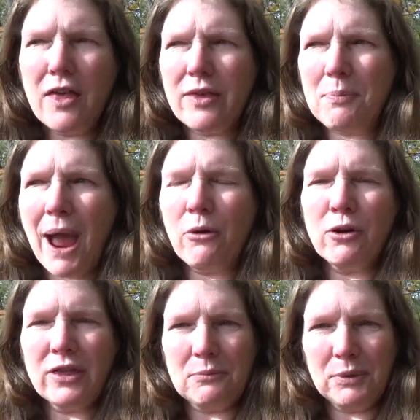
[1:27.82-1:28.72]
The
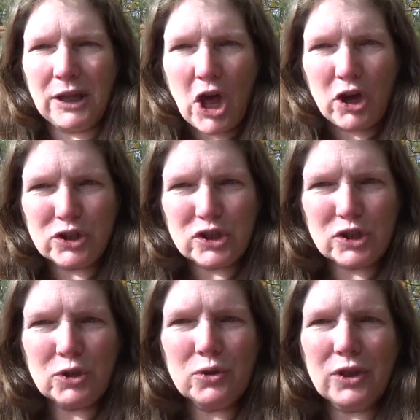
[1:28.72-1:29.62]
power that belongs
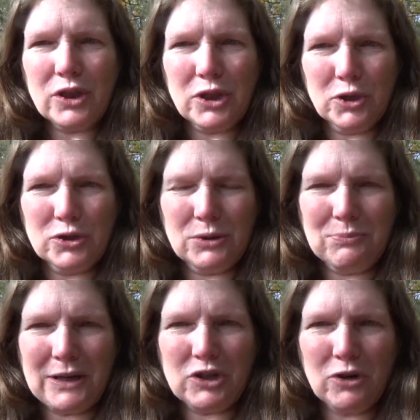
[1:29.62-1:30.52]
to the third
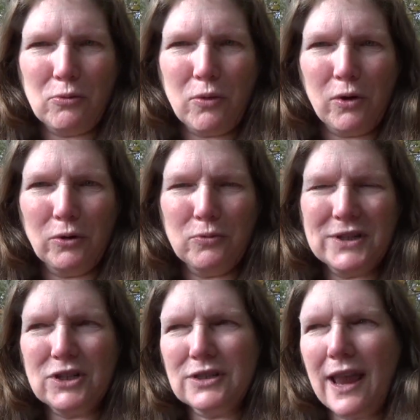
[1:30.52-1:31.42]
dimensional world,
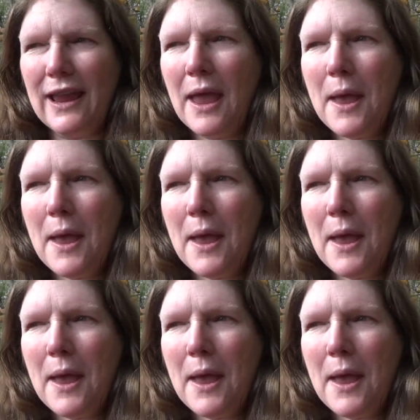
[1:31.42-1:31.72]
which is a